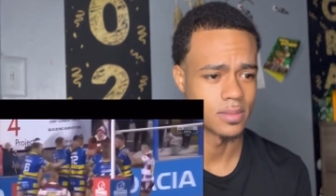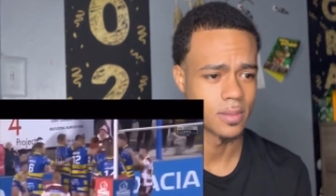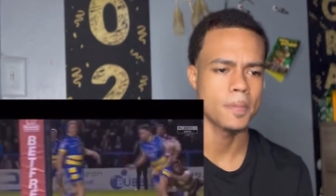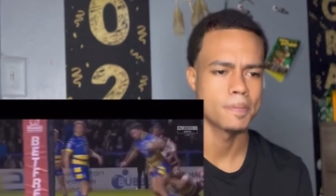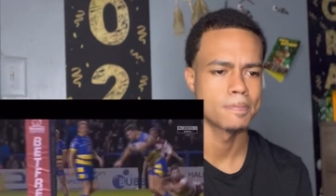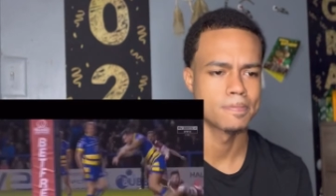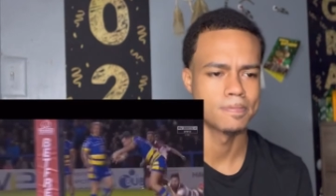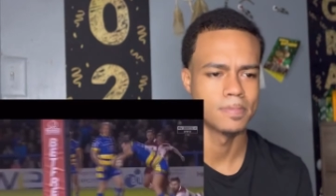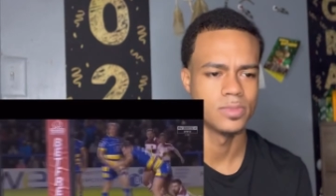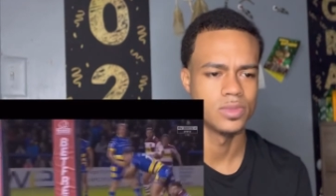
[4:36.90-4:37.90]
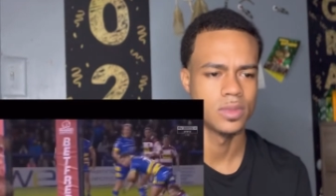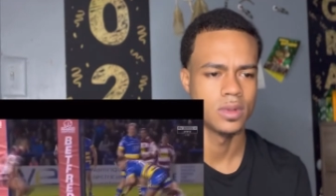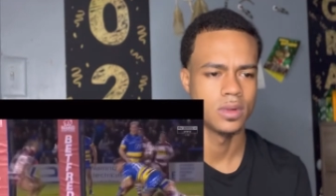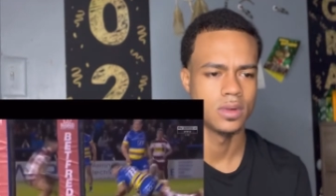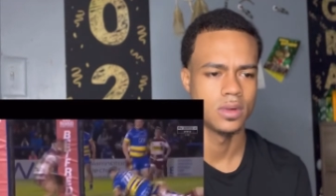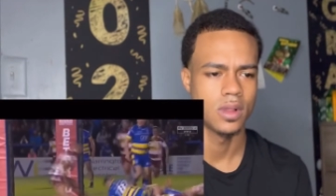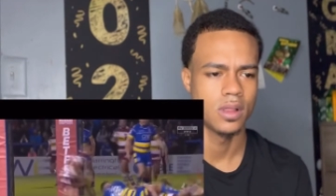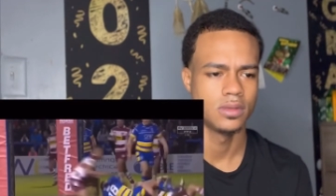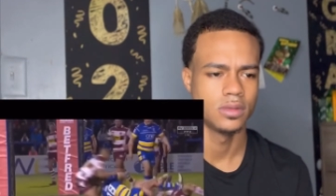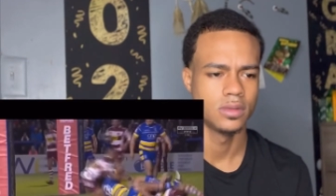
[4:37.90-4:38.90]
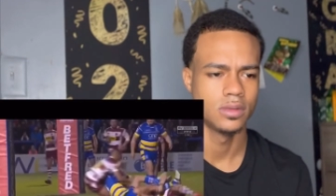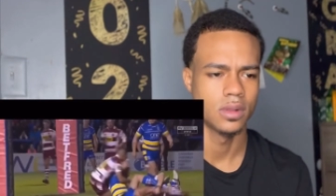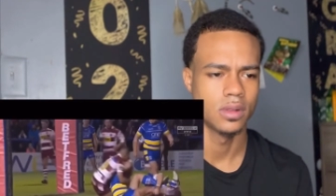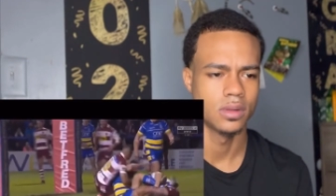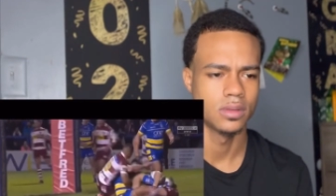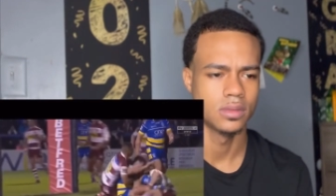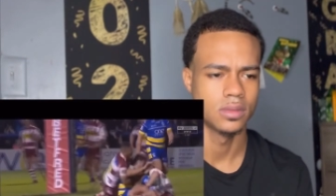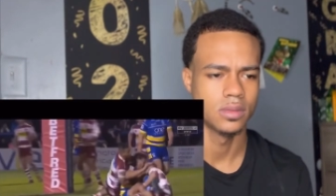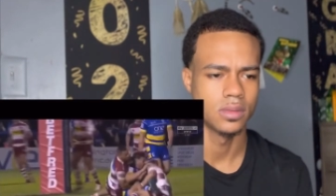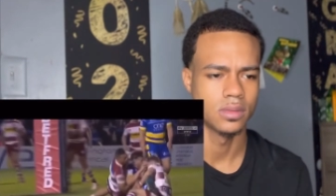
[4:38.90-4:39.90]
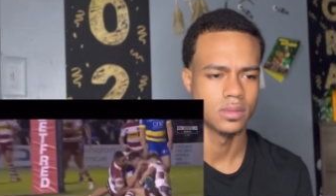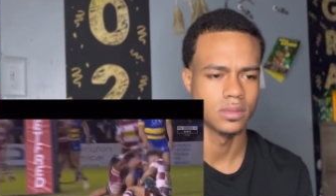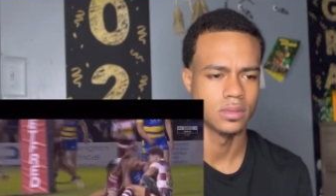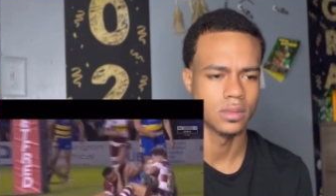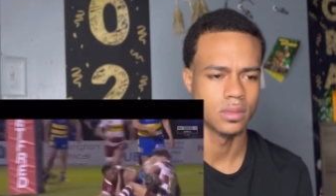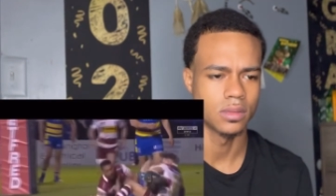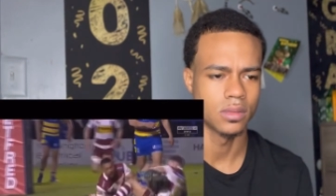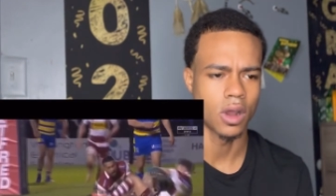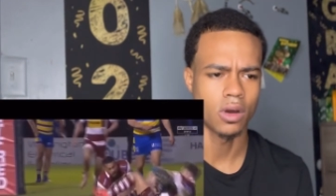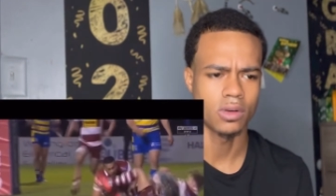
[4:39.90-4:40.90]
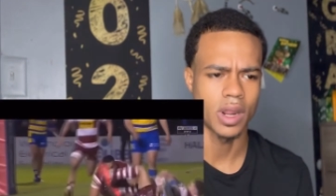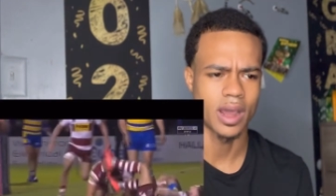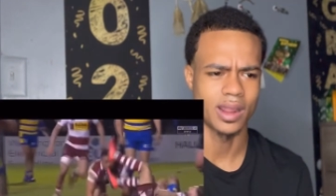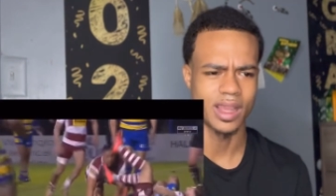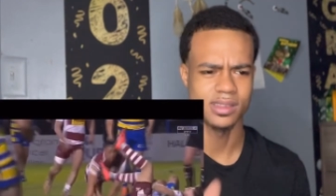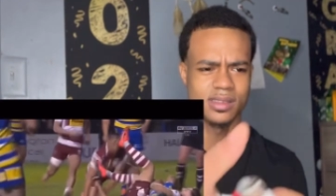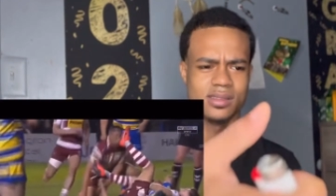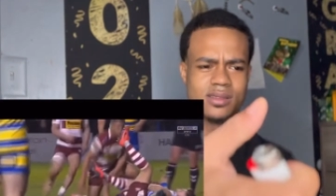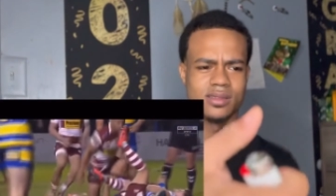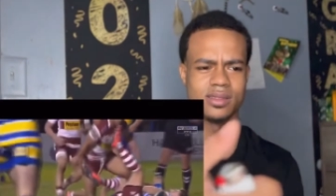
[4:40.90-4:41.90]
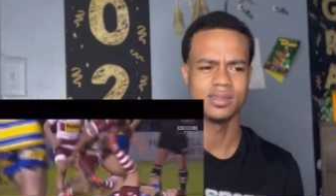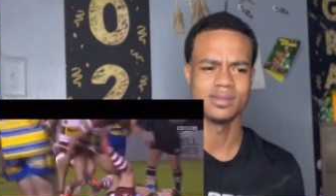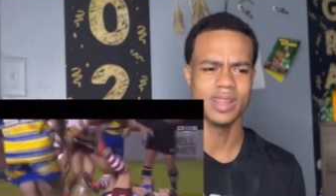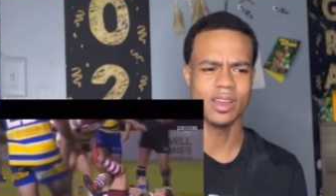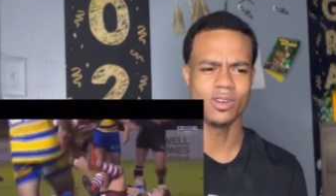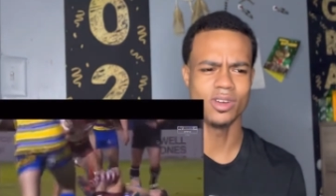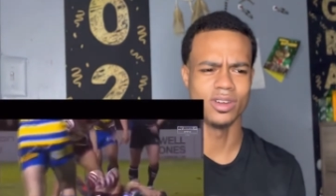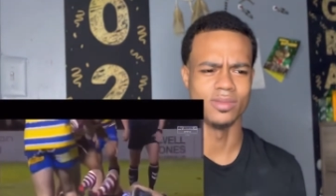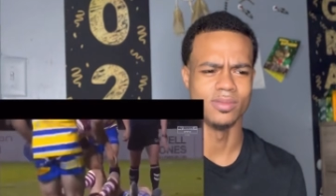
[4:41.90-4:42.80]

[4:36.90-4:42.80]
Best to get out of the goal. Quality tackle from Ben Oh, no, that's. They on him.